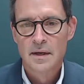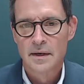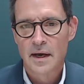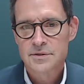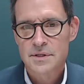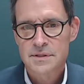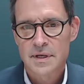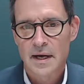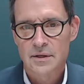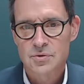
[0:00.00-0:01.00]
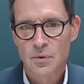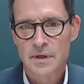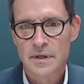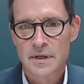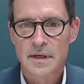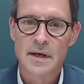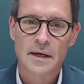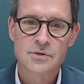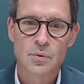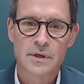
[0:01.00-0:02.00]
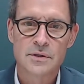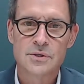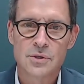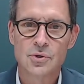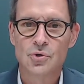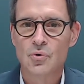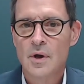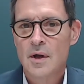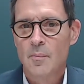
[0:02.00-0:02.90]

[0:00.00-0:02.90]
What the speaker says: Not just Act 20 and Act 22,